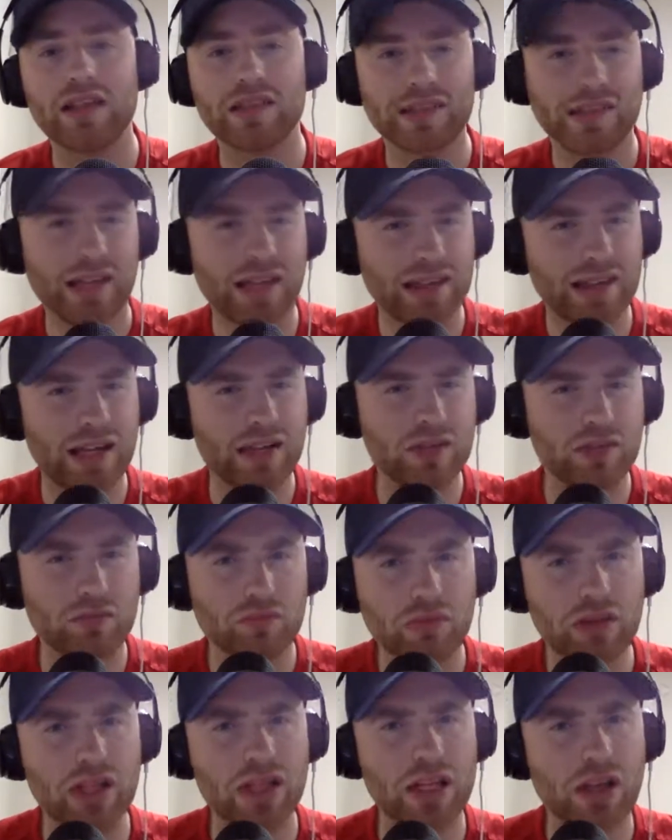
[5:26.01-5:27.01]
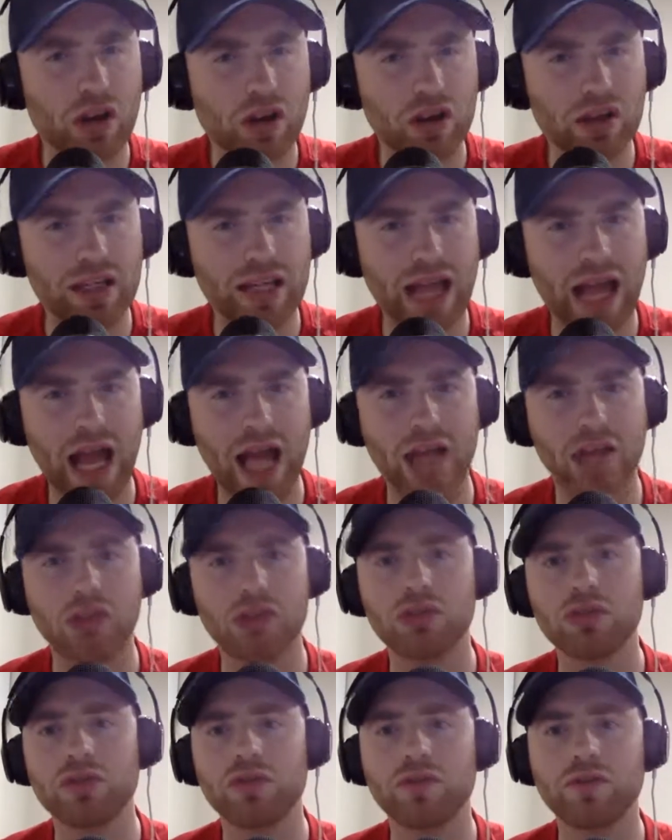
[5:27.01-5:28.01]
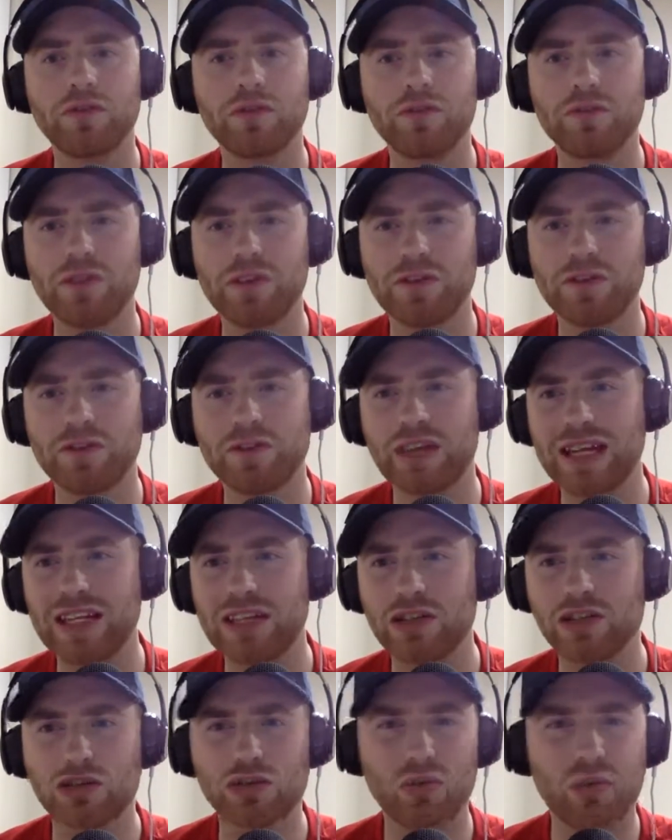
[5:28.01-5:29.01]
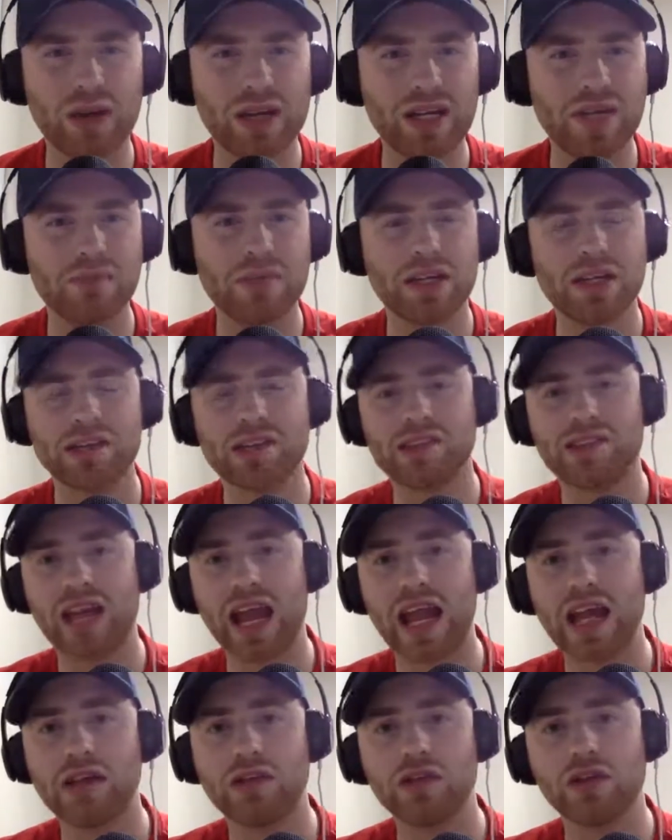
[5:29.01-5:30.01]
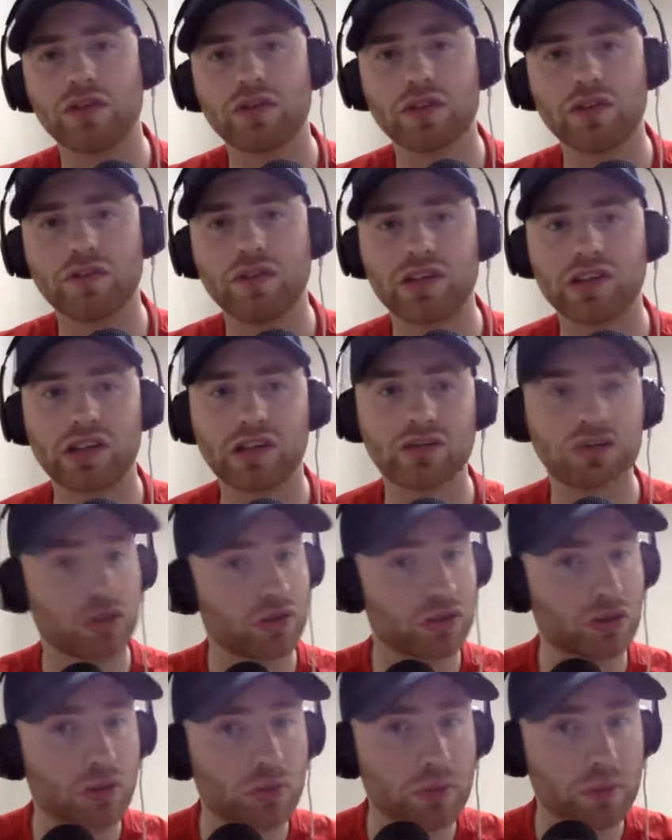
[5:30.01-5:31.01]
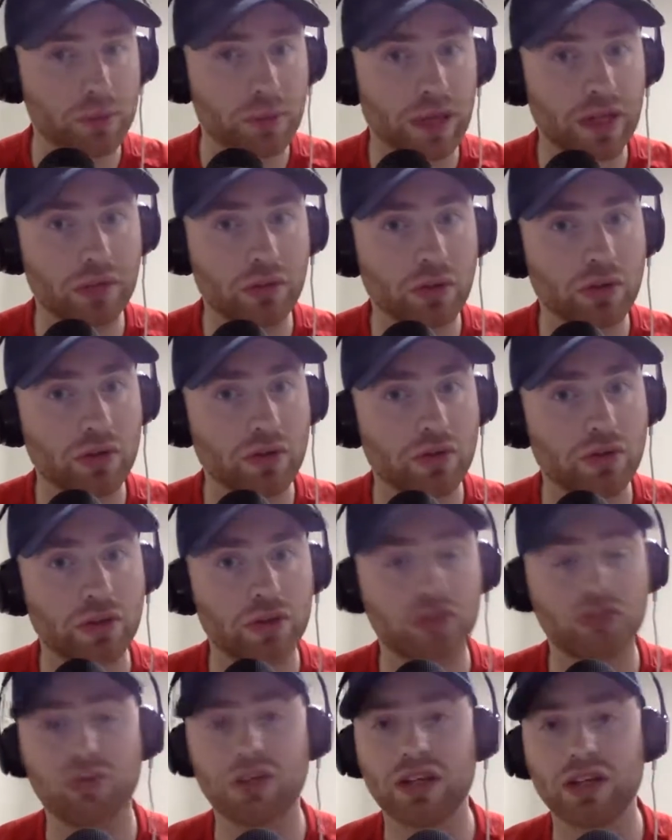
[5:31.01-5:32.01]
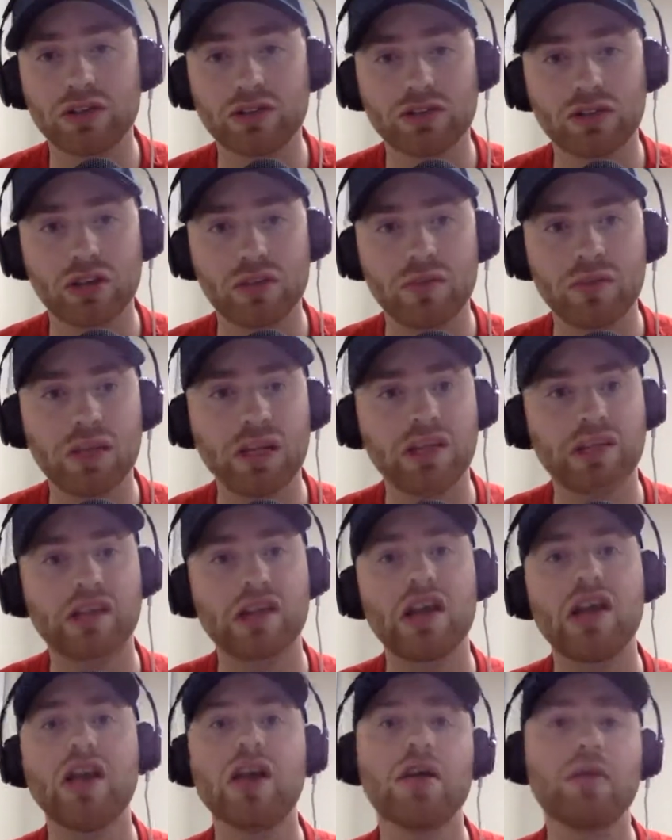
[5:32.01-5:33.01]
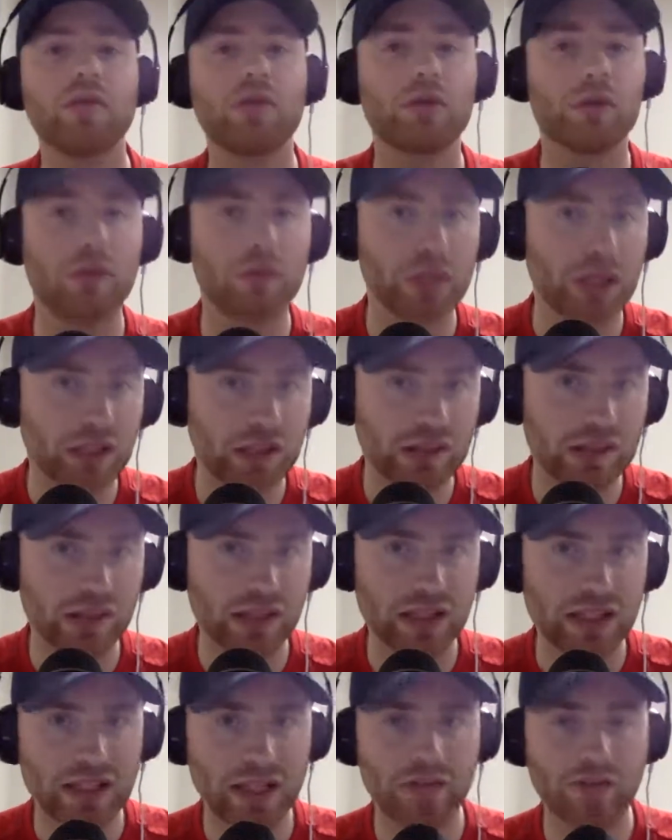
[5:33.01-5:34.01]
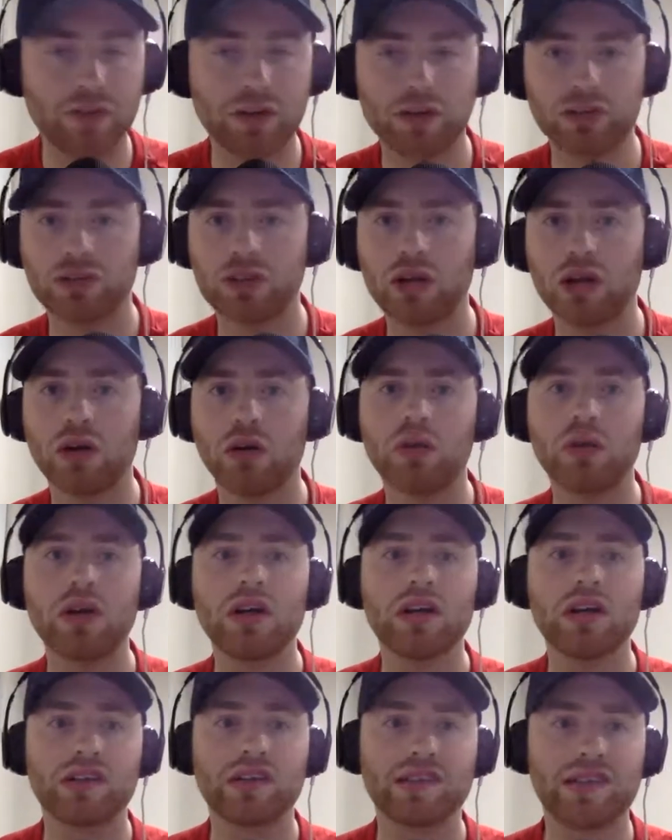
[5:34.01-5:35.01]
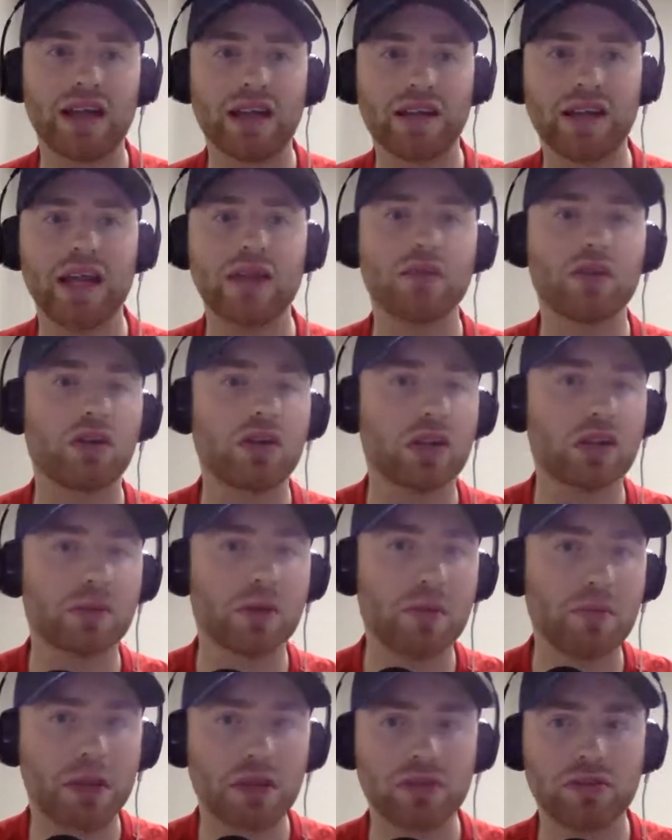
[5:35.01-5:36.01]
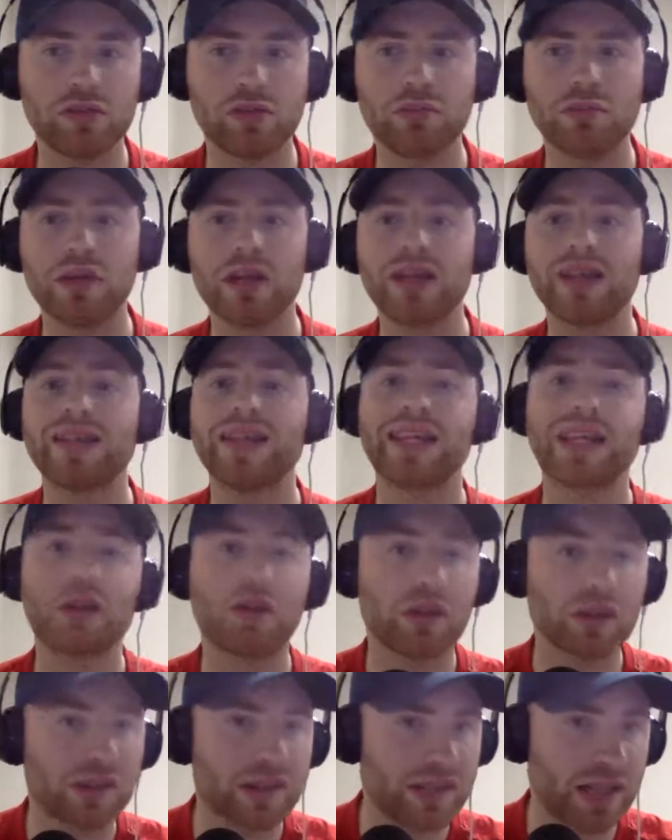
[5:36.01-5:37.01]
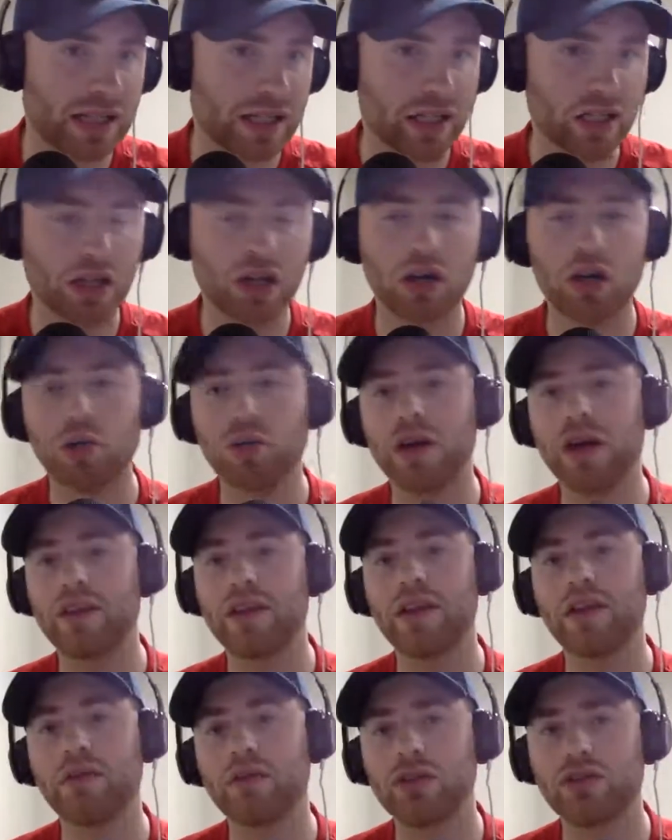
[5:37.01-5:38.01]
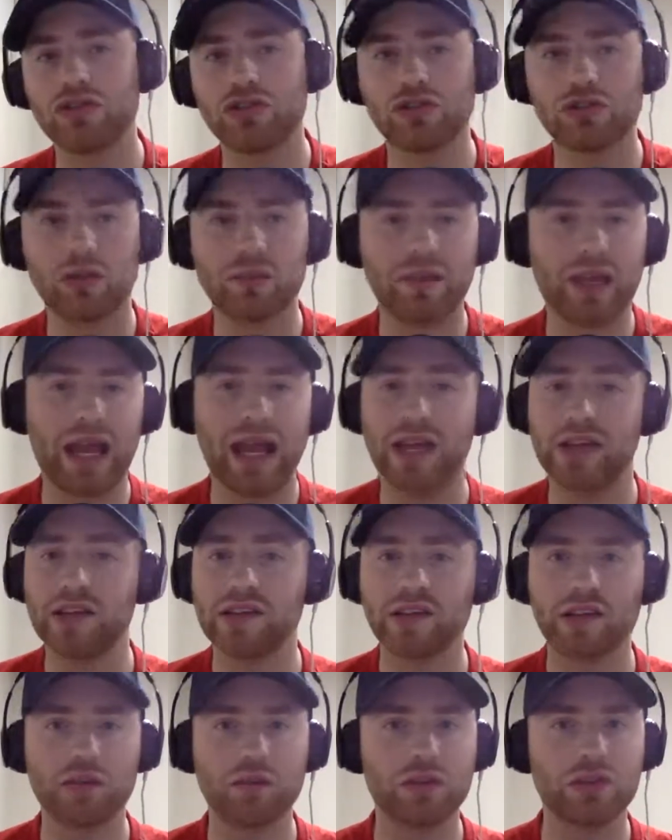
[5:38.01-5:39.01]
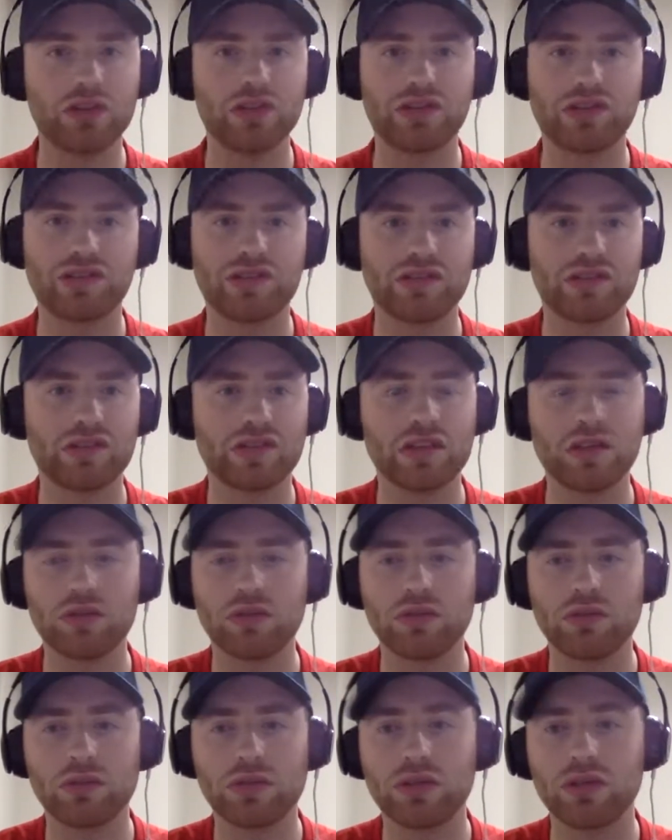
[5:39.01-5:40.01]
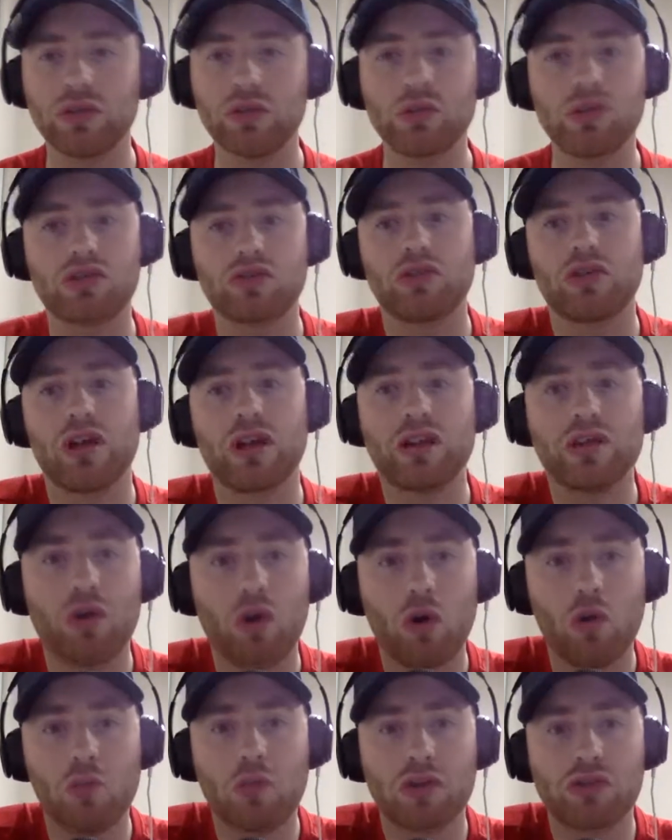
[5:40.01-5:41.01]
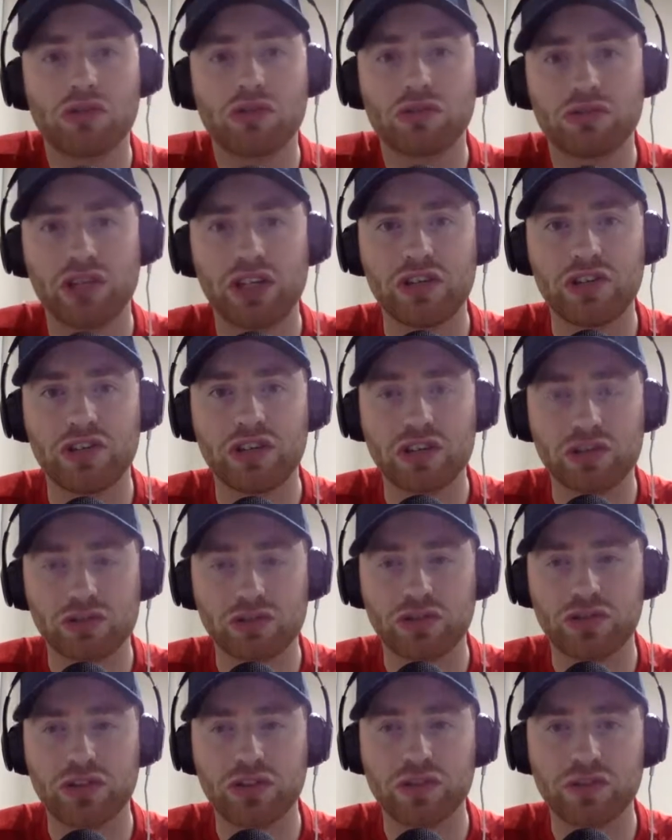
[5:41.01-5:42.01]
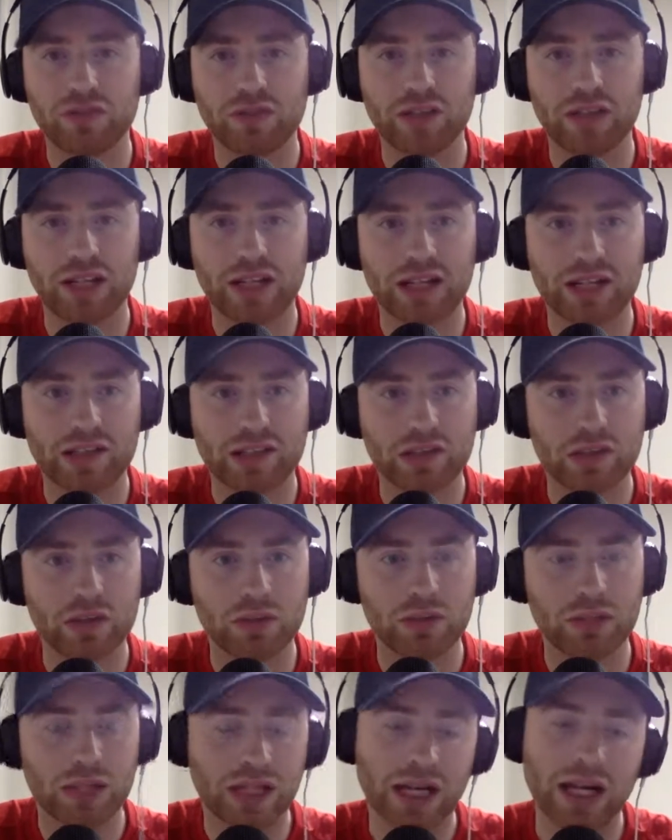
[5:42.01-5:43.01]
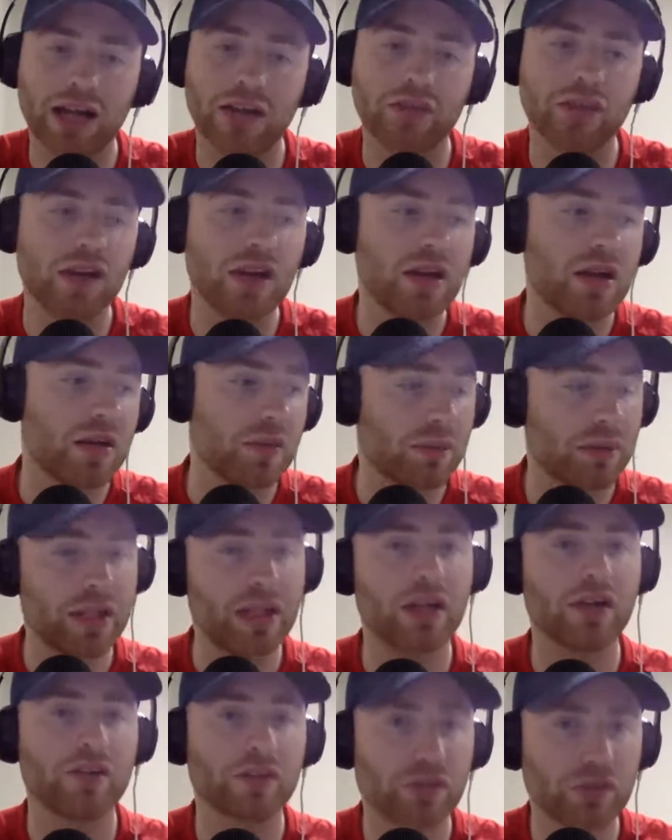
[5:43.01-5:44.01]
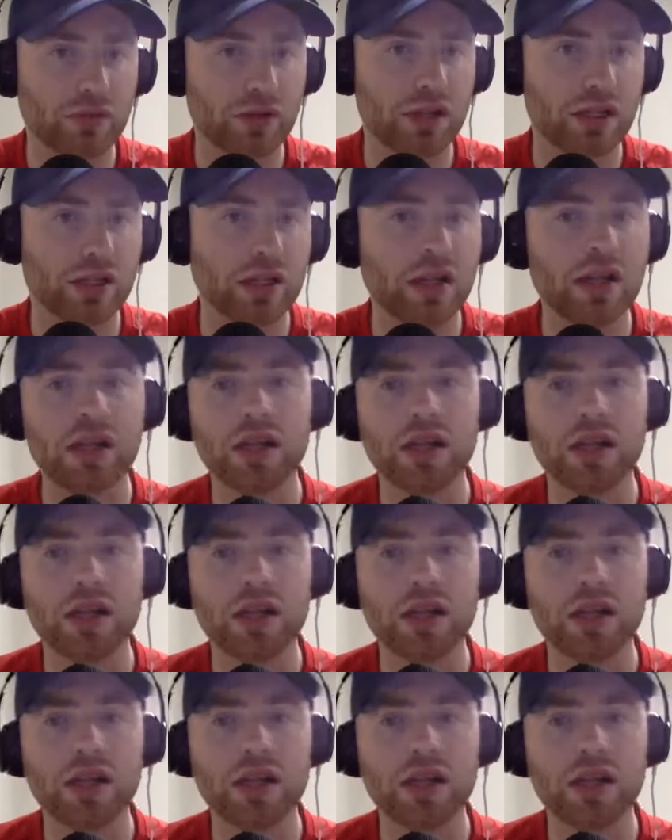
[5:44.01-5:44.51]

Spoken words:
Southampton really only had a good 15 to 20 minutes to end off the first half. So I thought we played well the first 20 or so minutes, but when we conceded that first goal, Southampton got the momentum, and they got the second goal, and then we just dropped their heads, and we just didn't. We'd almost looked disinterested for the last little bit of the half, but then obviously we're at a